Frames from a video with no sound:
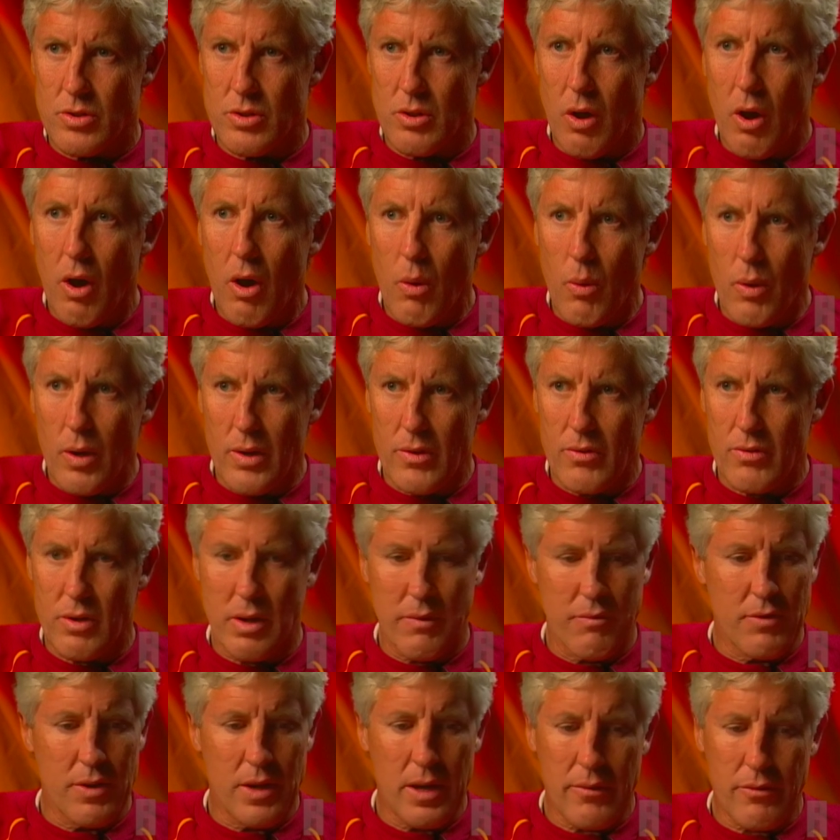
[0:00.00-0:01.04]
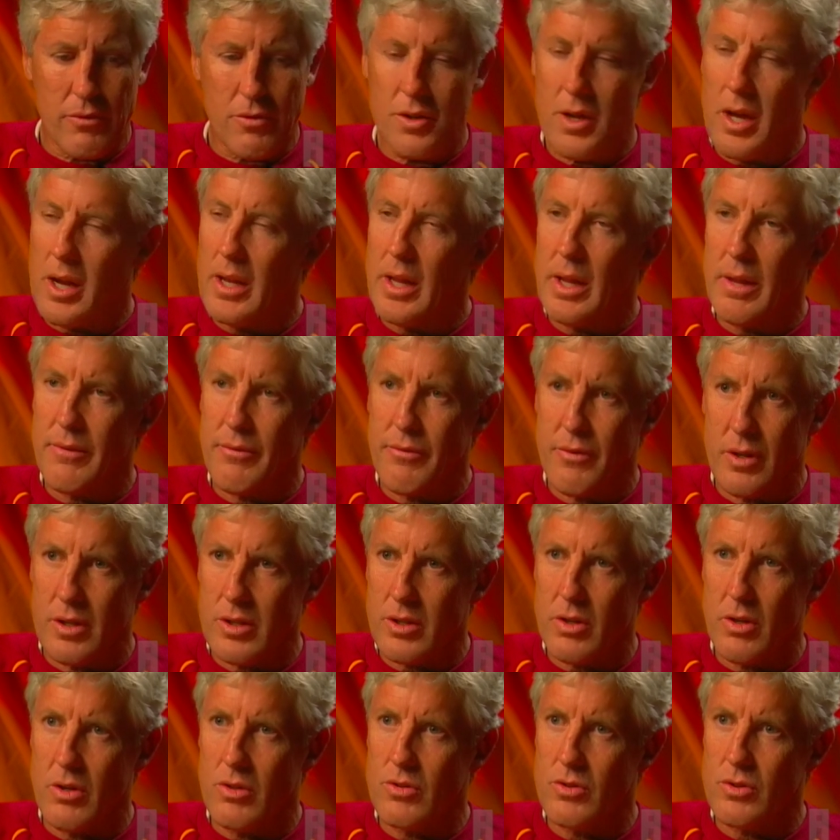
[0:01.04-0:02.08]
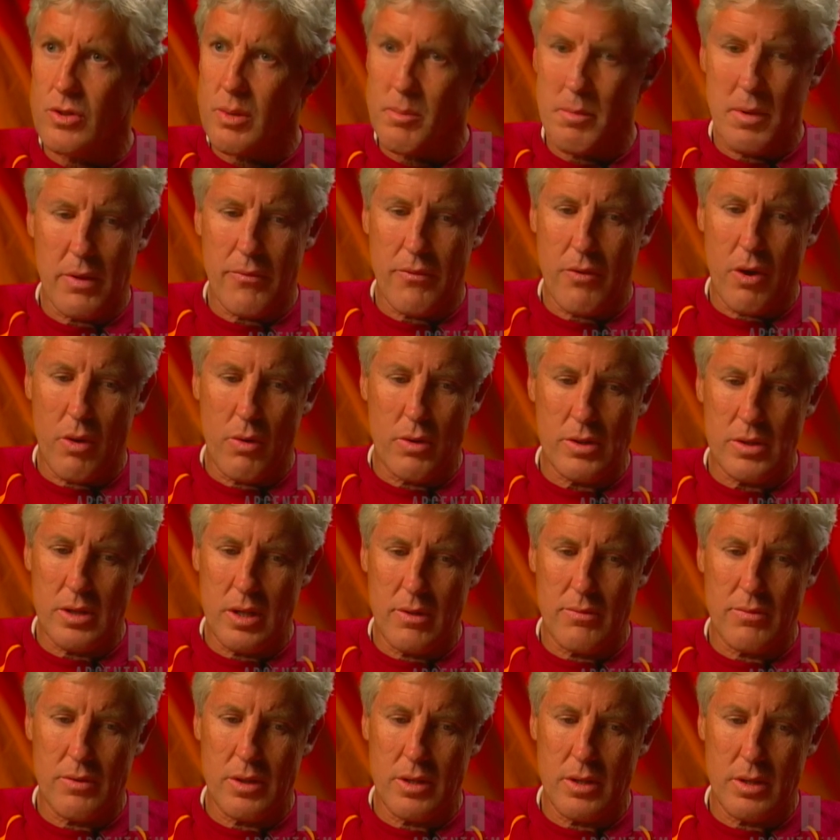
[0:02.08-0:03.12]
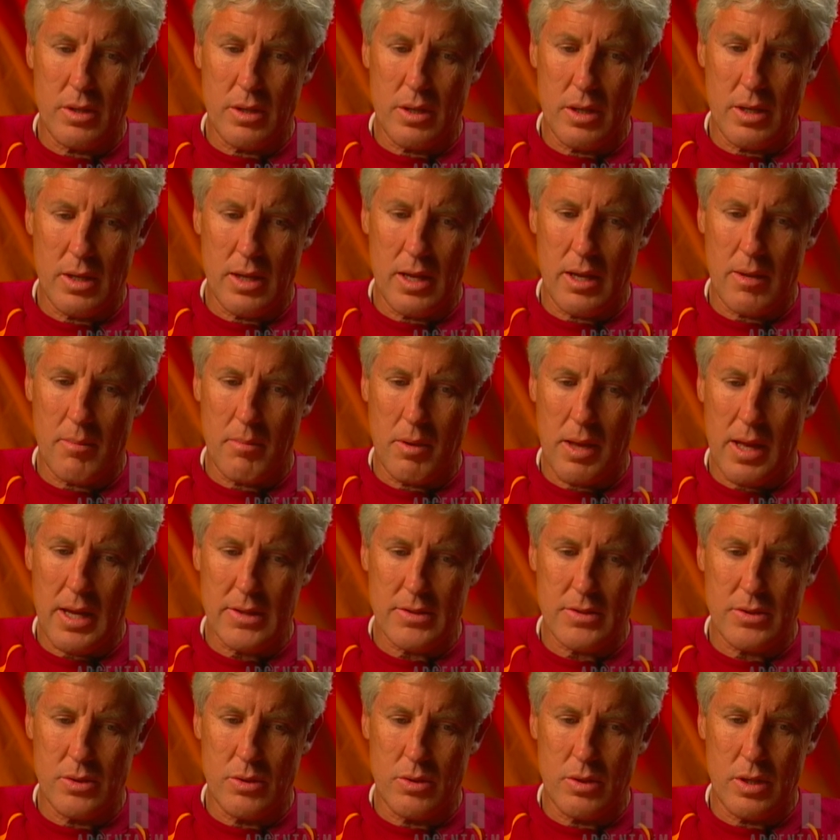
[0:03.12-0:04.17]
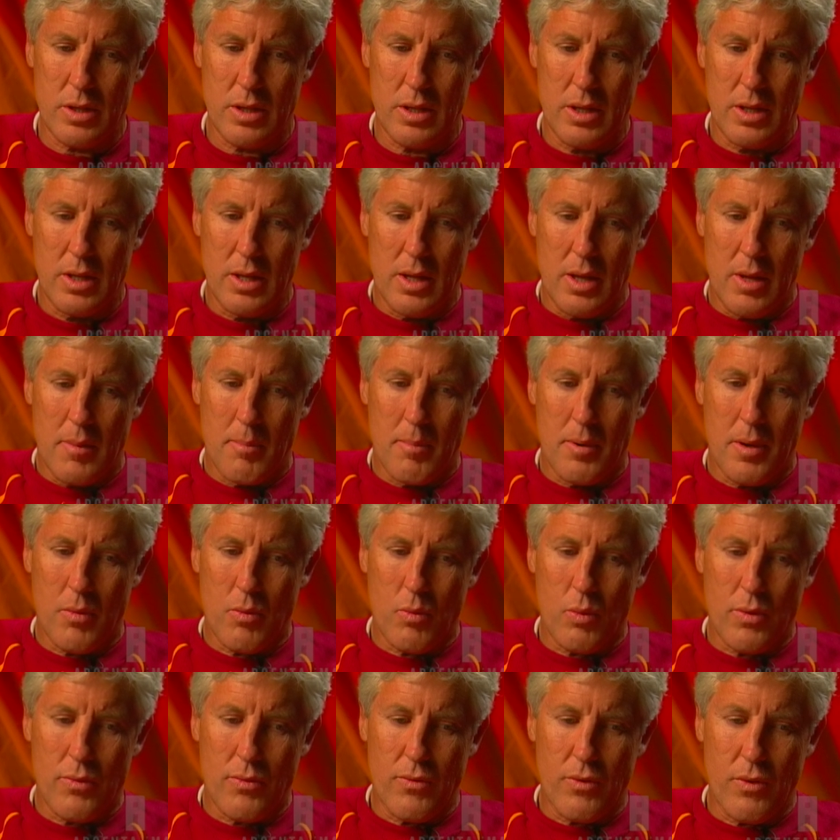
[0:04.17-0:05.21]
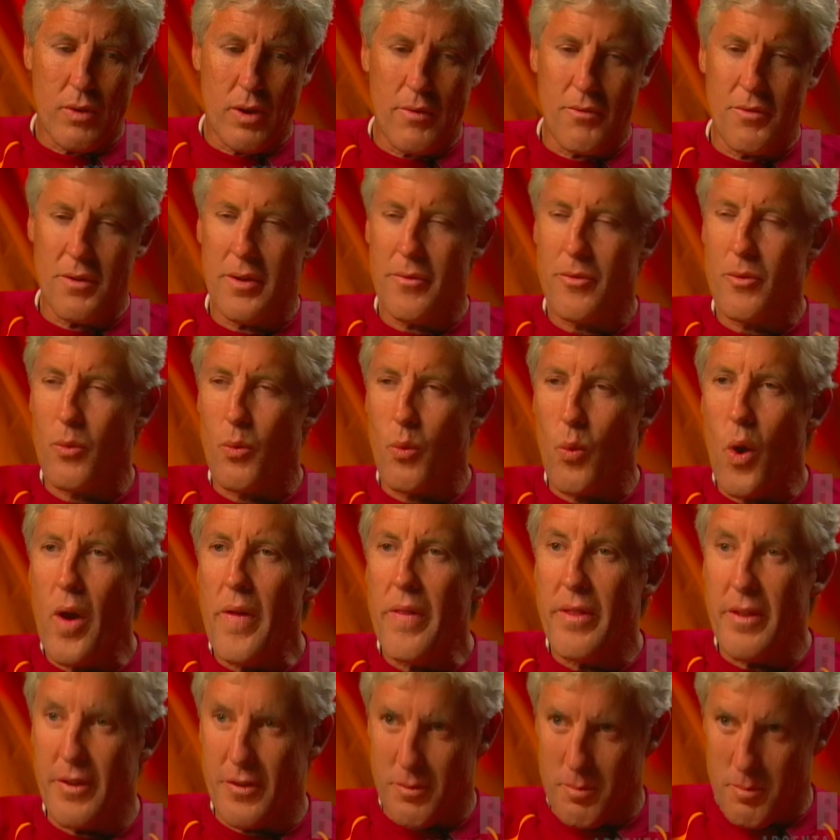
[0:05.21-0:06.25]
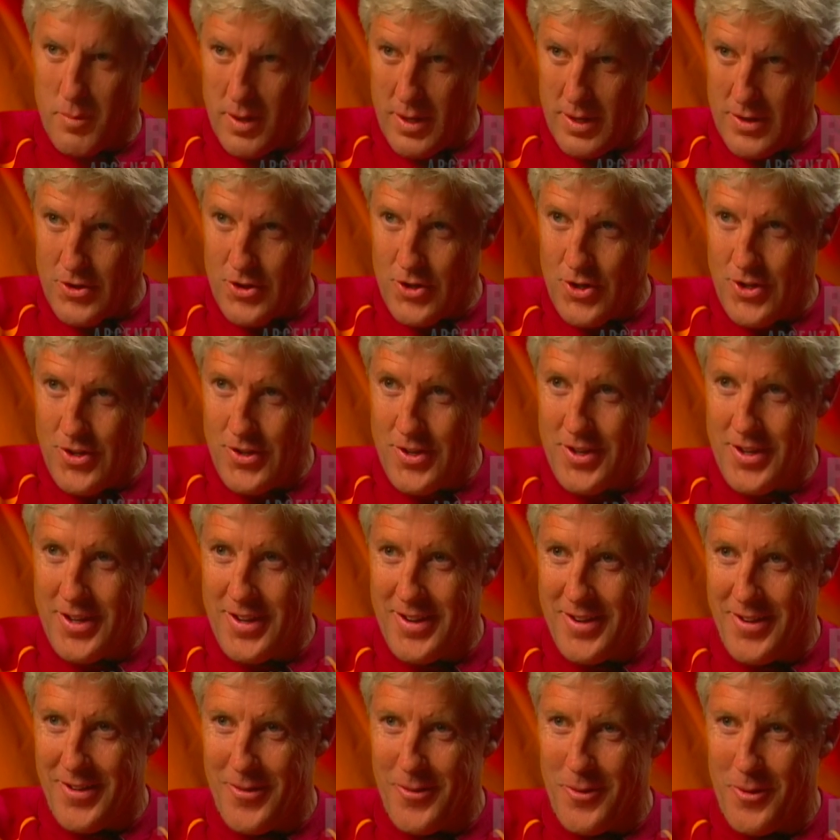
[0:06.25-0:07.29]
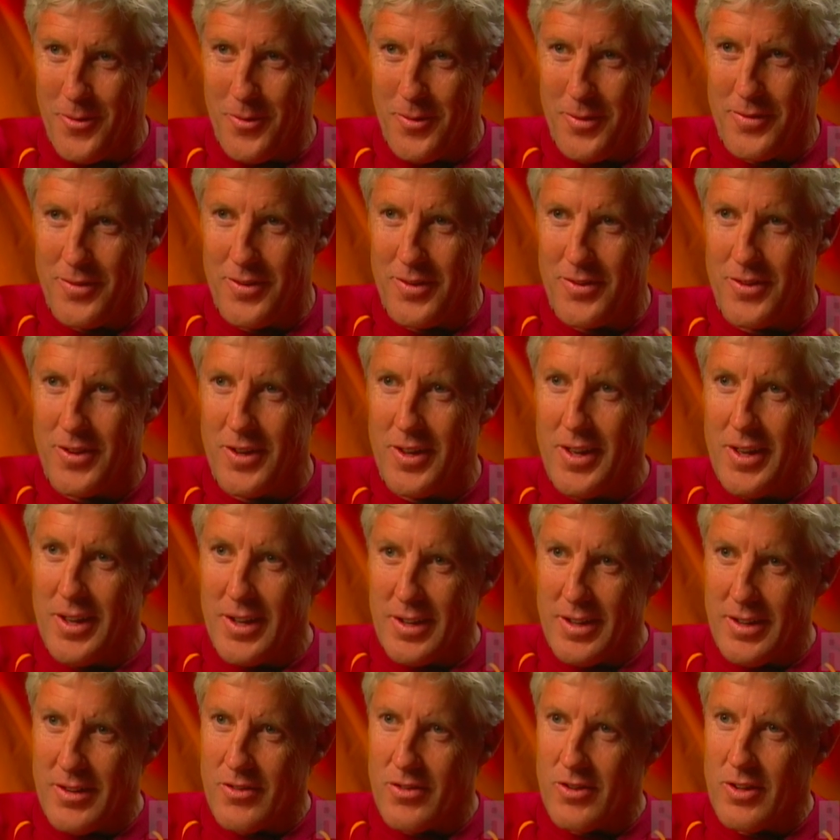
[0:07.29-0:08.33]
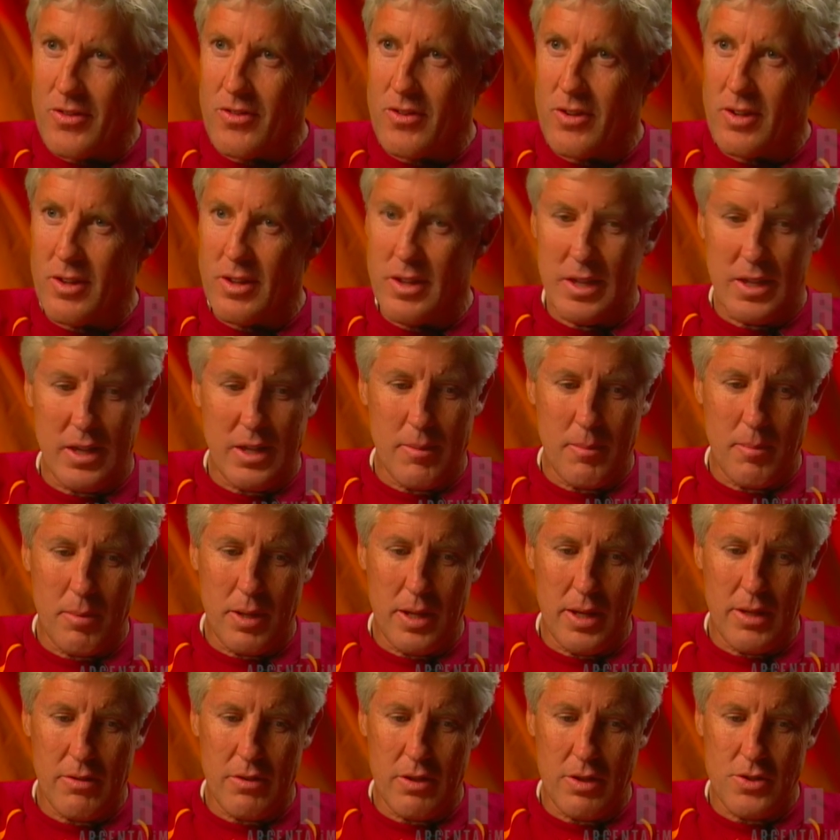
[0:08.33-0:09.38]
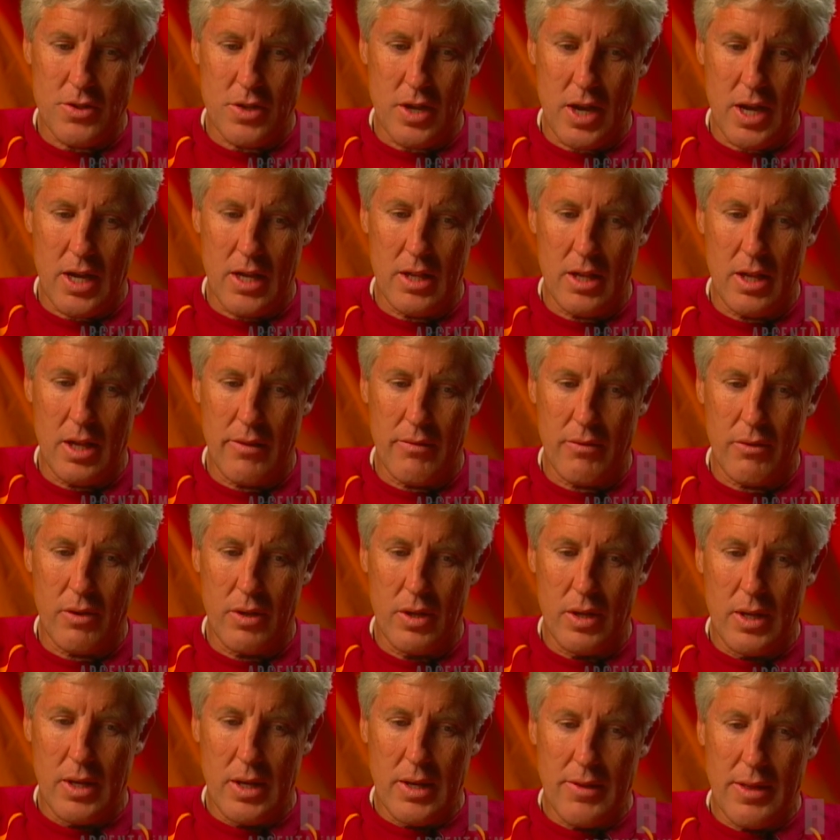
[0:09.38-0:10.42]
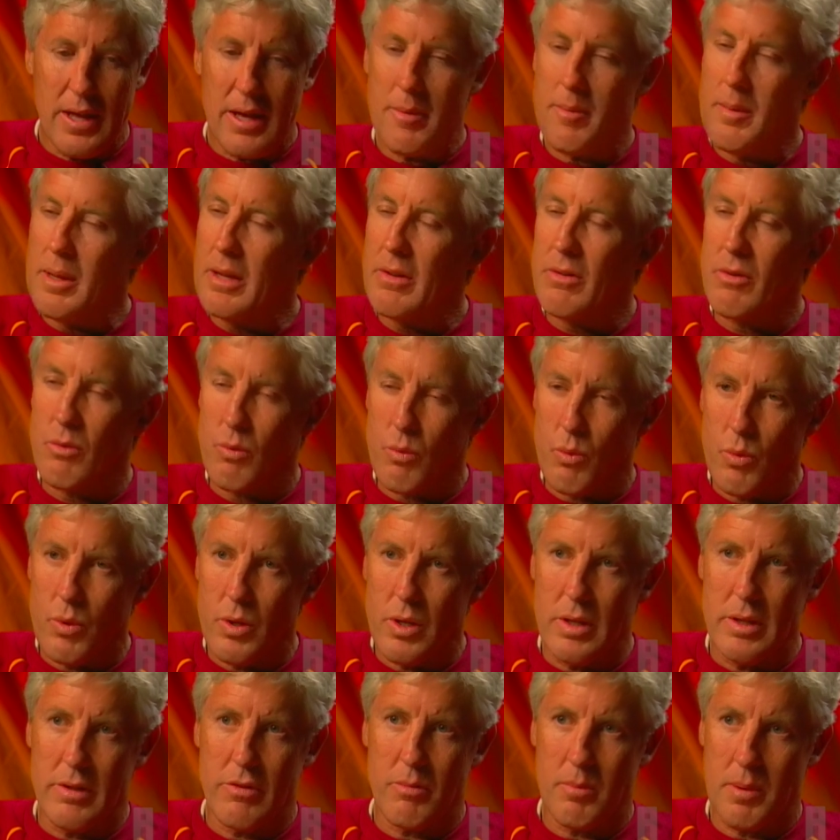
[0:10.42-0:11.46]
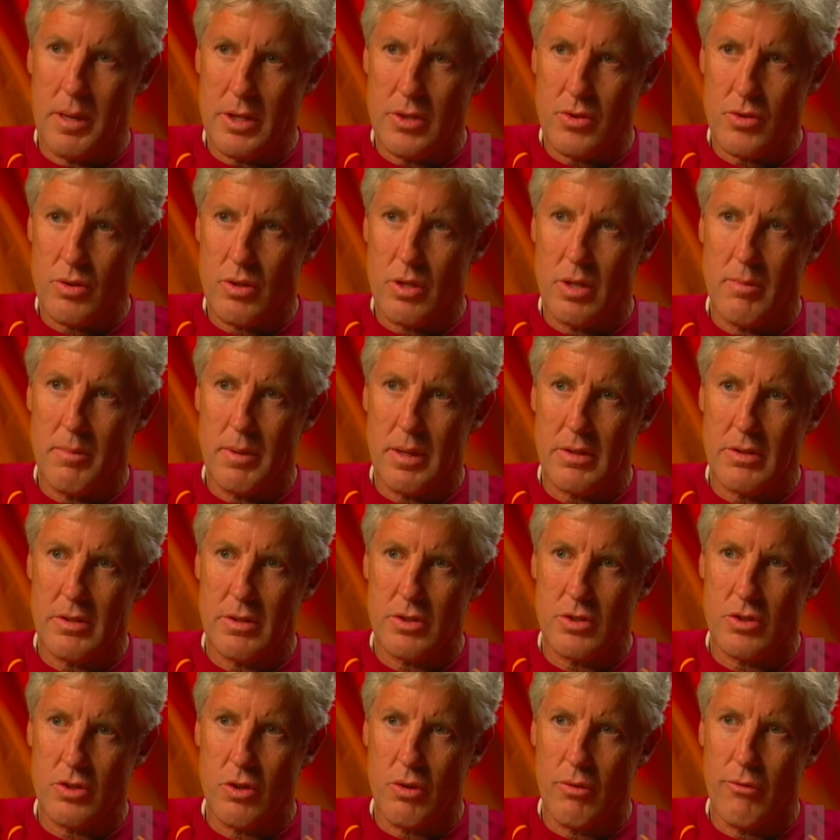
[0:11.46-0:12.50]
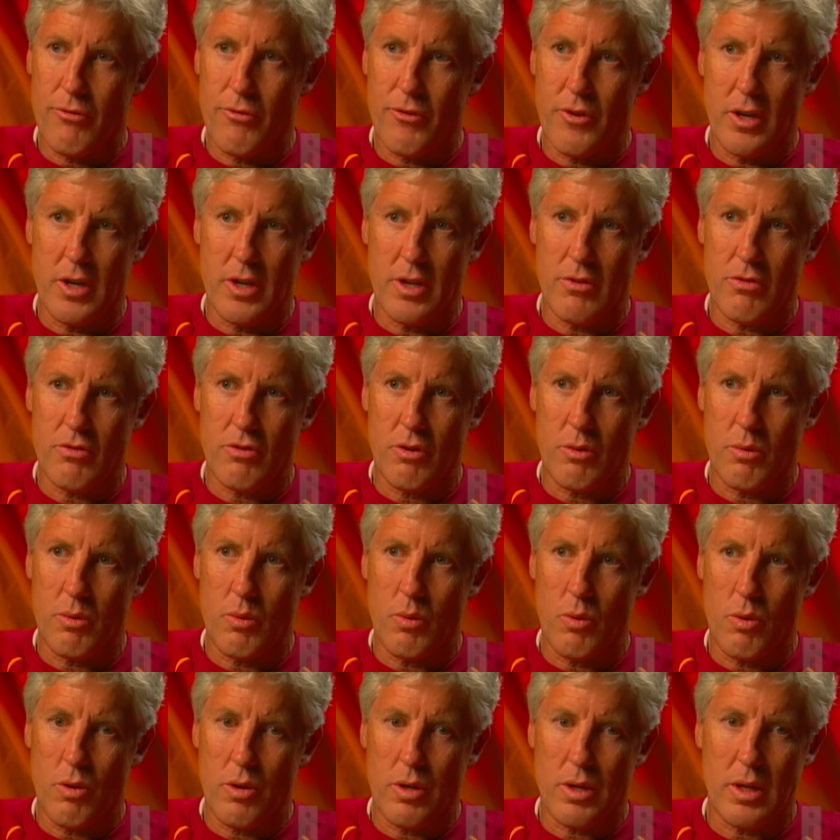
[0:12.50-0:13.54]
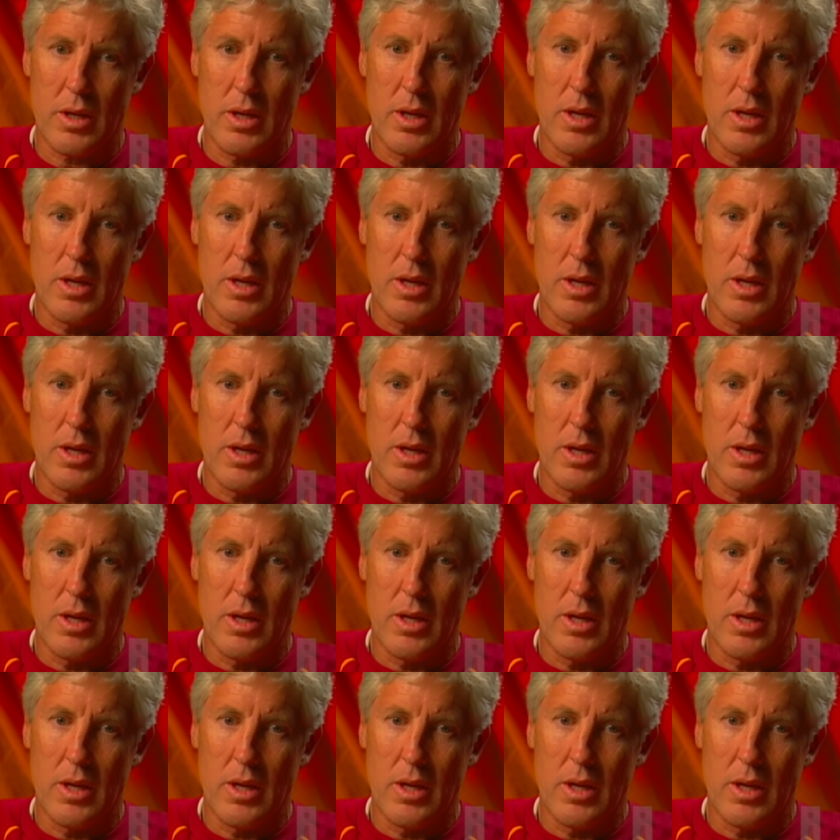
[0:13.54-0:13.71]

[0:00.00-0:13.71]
Always. I've never not had fun coaching. I mean, I've always loved it and had a blast doing it. But I've never won this much, you know, where we just consistently can play at such a high level. That makes it really special. It makes it so fun and so rewarding.